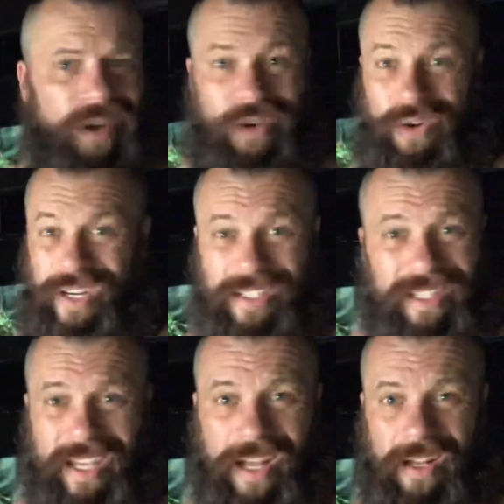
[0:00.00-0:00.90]
or
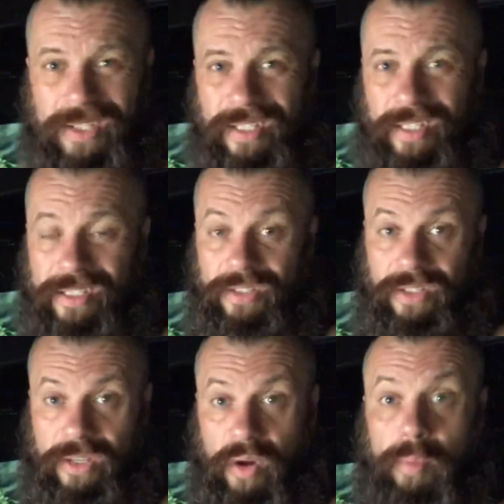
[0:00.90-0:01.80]
anything else,
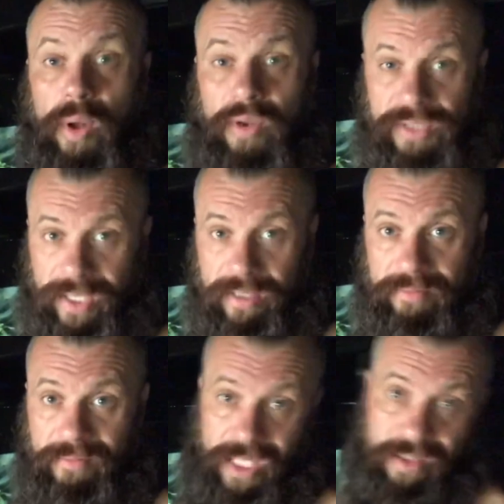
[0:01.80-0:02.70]
just go balls in.
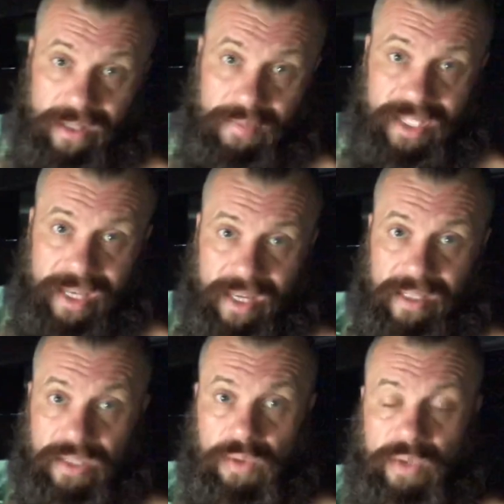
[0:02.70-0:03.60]
That's all I'm saying,
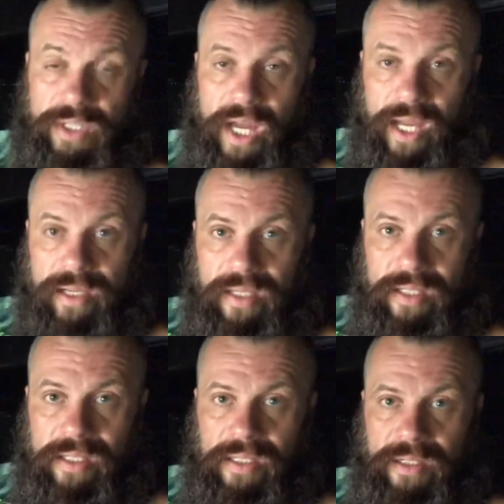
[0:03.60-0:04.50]
do or die.
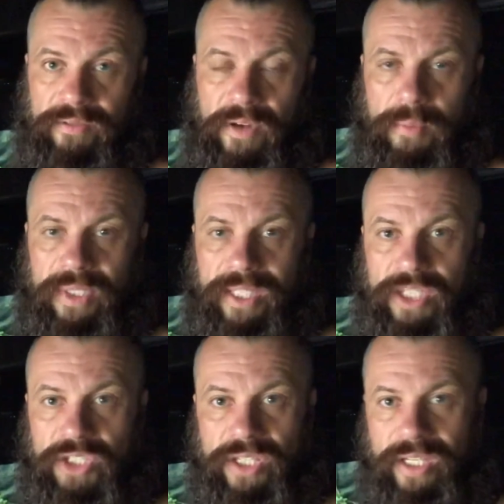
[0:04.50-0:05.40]

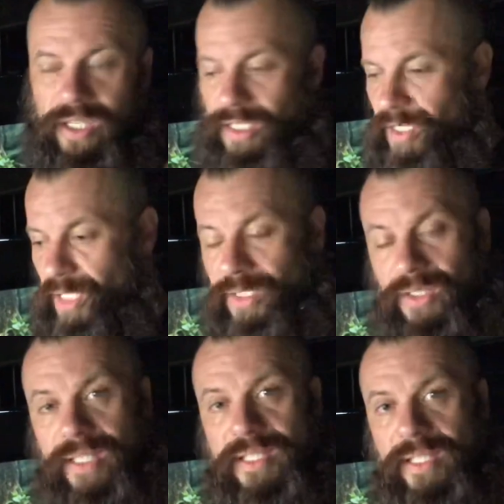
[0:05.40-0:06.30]
Fumblage and
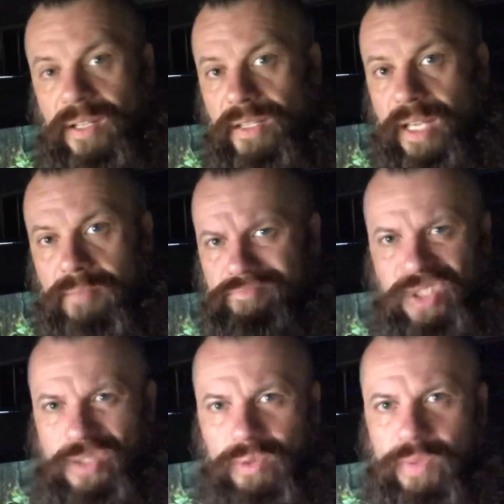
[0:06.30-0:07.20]
ignorance and all that,
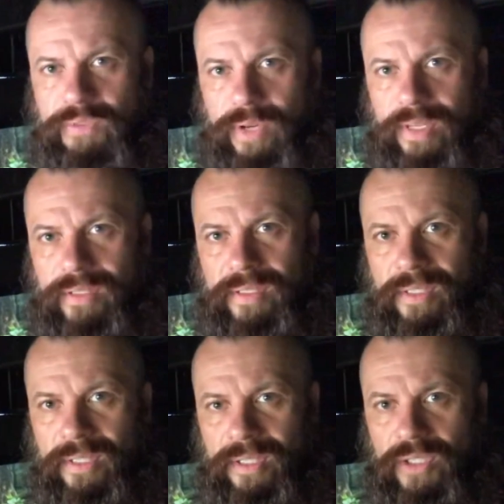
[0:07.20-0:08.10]
there's no room for it.
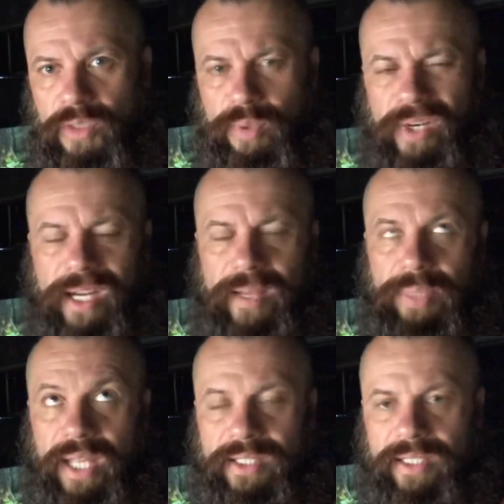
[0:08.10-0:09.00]
There's
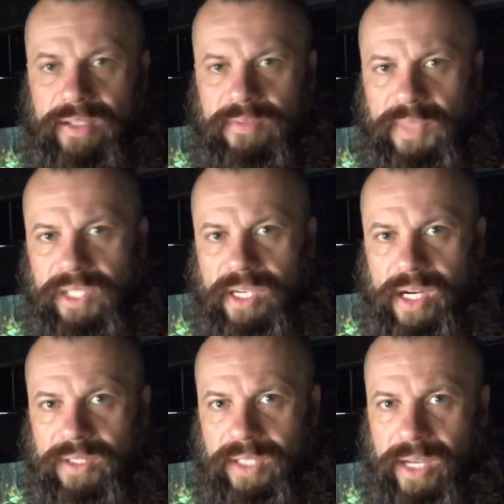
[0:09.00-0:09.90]
plenty of
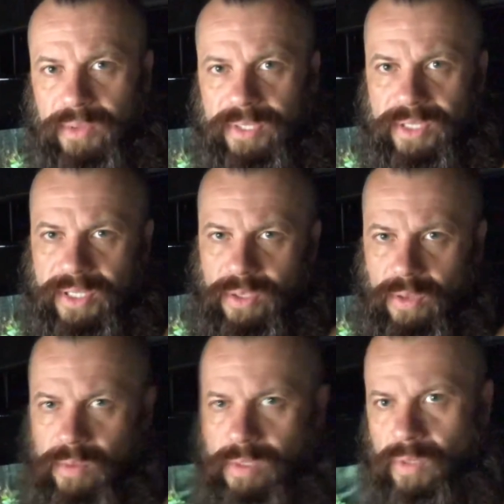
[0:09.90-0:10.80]
mediocrity out there,
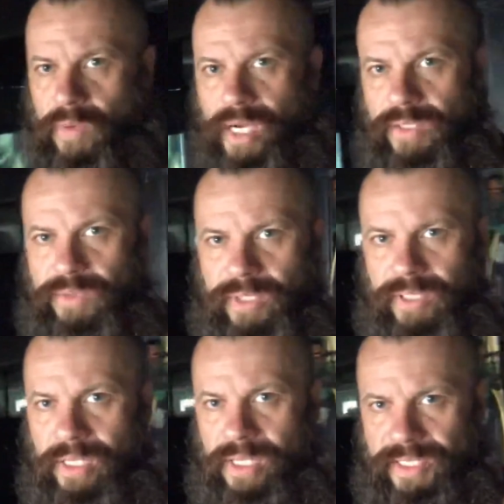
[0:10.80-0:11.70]
so why do the
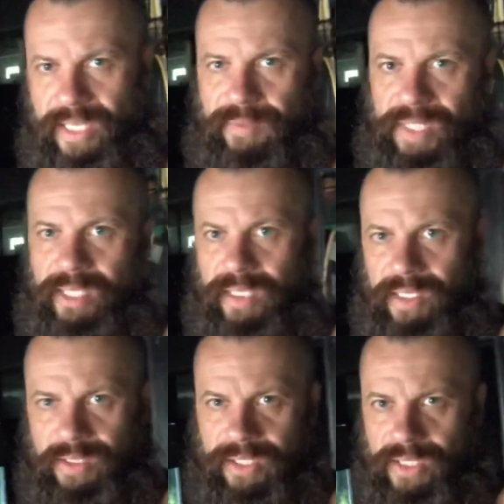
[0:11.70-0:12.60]
same thing?
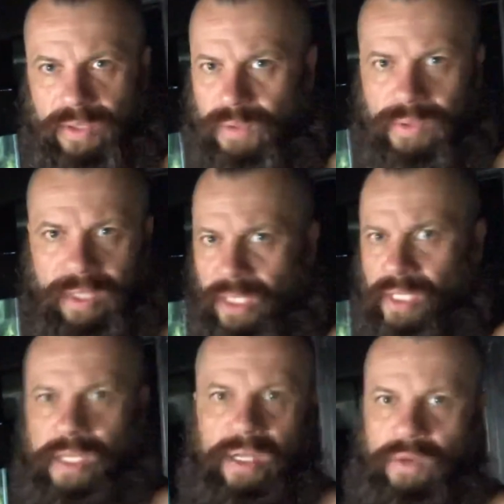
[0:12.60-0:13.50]
Continue
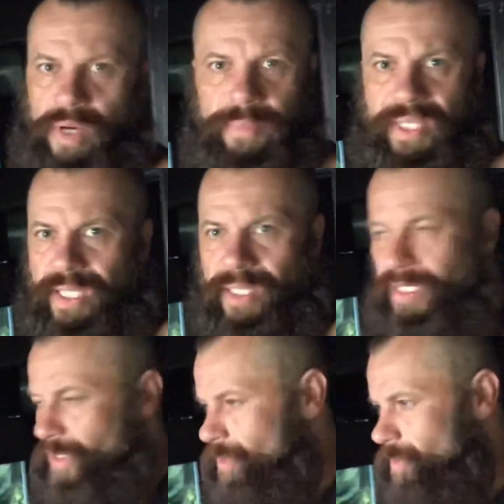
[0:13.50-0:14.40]

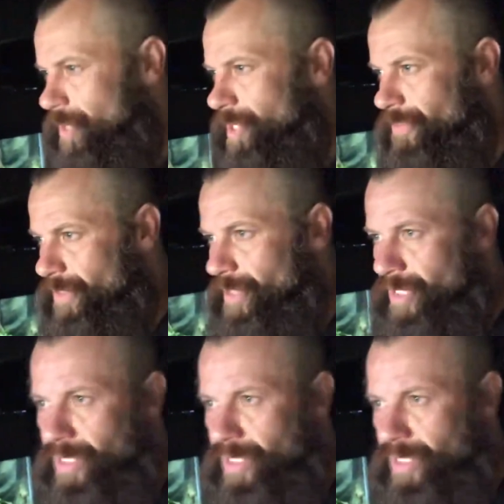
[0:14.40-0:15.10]
repeating or whatever,